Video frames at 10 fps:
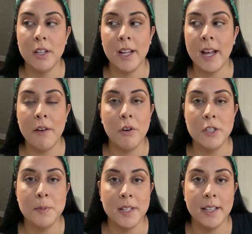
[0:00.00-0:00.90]
Like I've
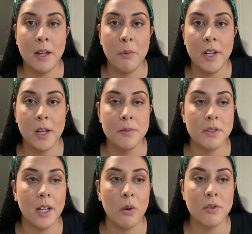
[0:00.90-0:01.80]
always been like that when it comes to
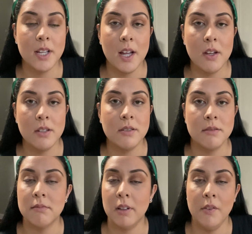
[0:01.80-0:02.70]
like hotels,
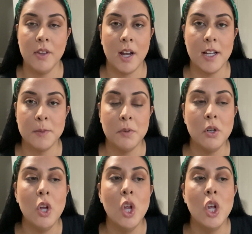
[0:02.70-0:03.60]
even the
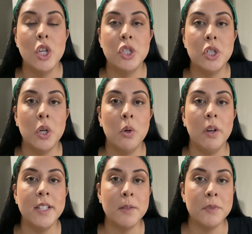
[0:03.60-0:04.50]
hospital. So
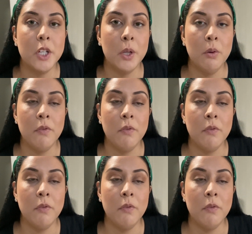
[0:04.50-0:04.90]
it's up to you.